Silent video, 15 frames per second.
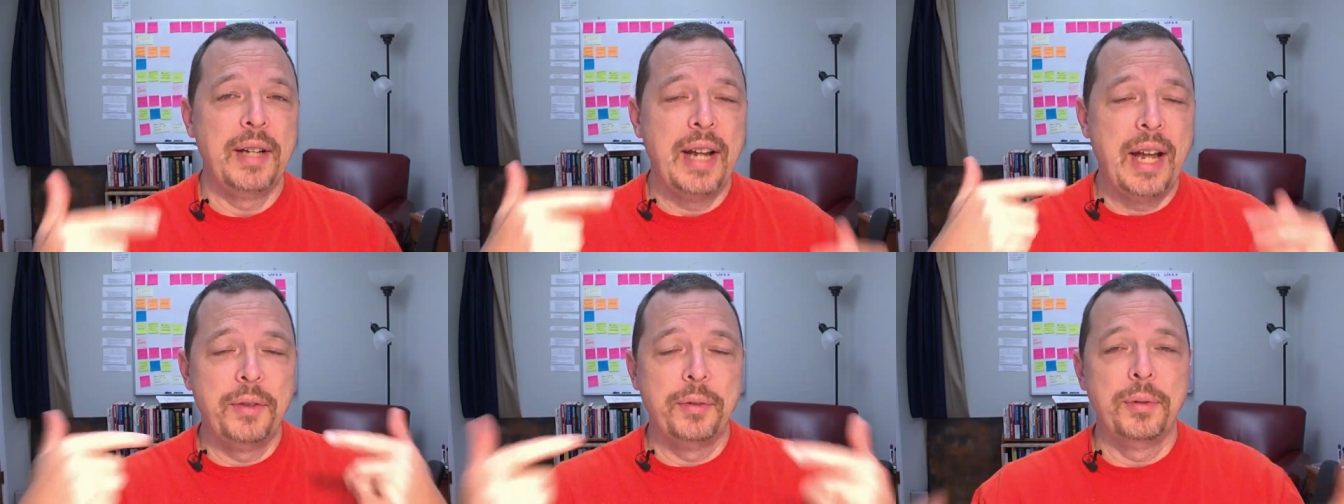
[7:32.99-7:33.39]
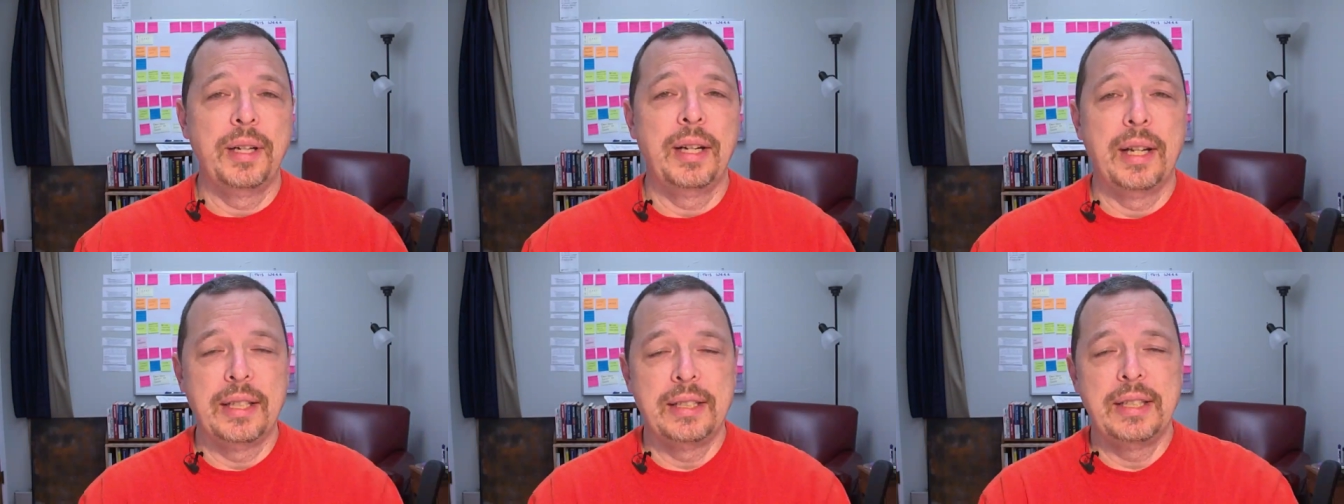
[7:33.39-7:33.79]
Now, the
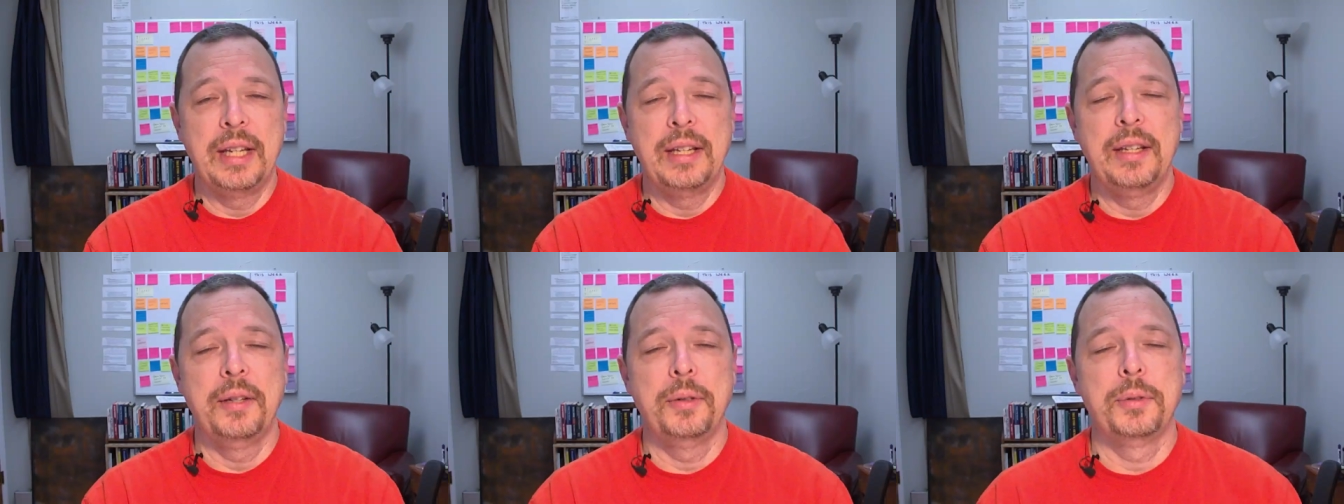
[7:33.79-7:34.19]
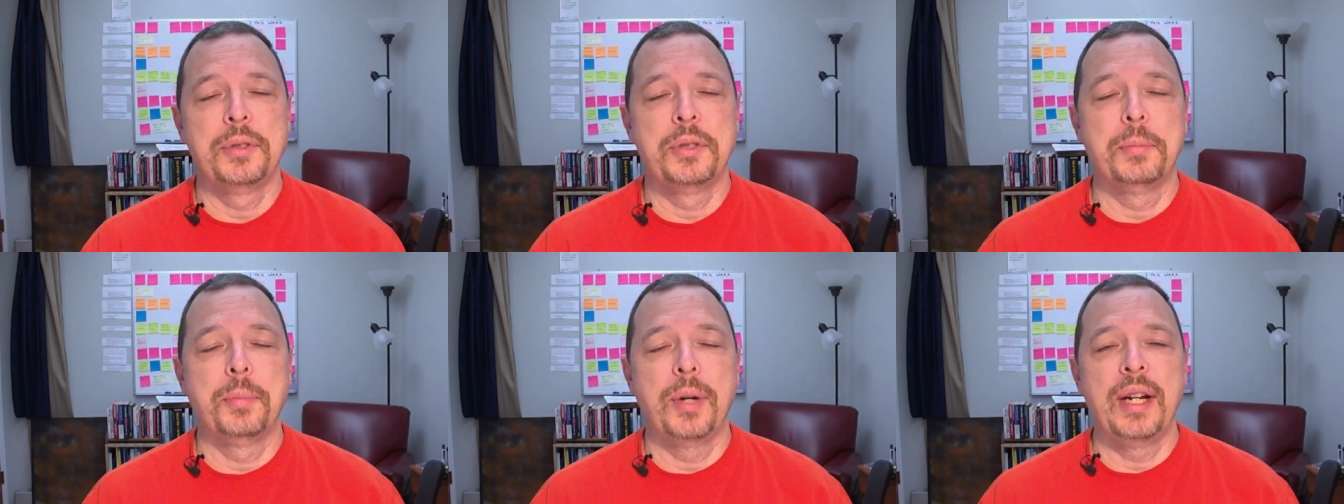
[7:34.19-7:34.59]
re- I said there were
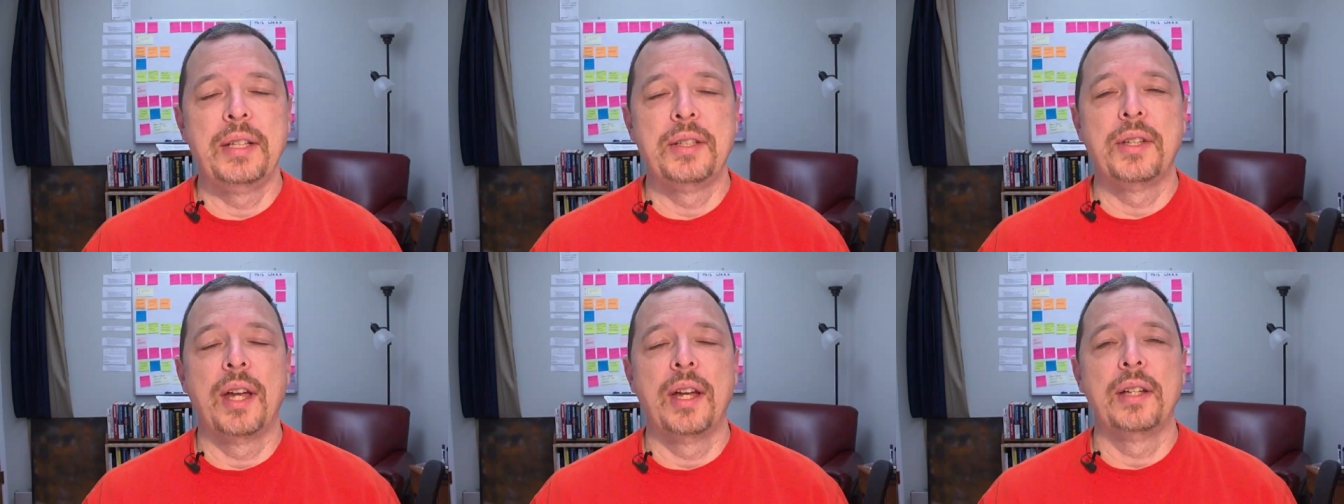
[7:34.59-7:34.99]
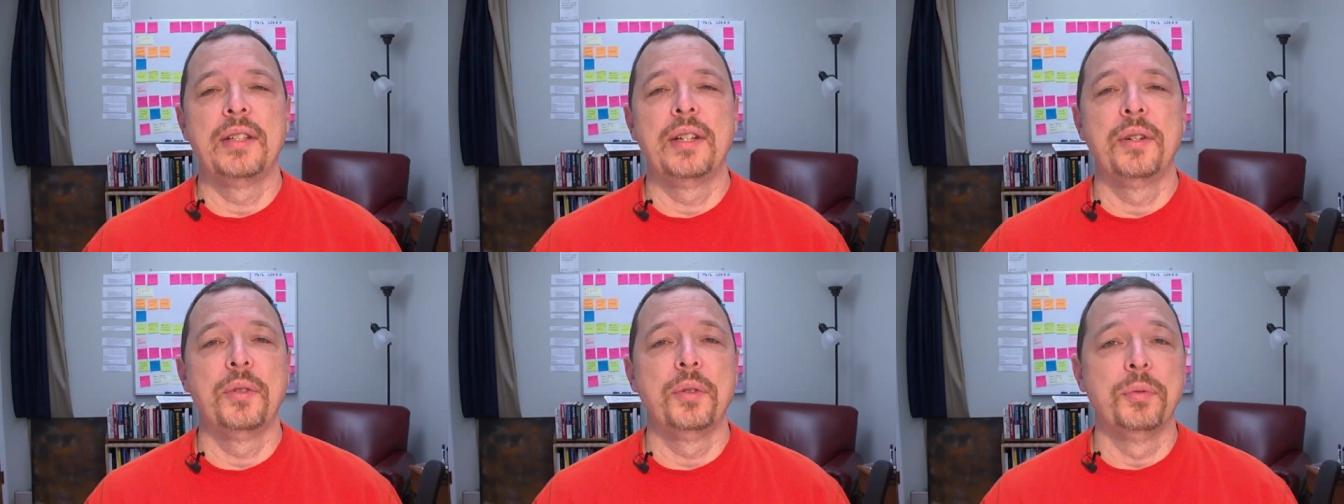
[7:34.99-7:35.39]
some brain science here.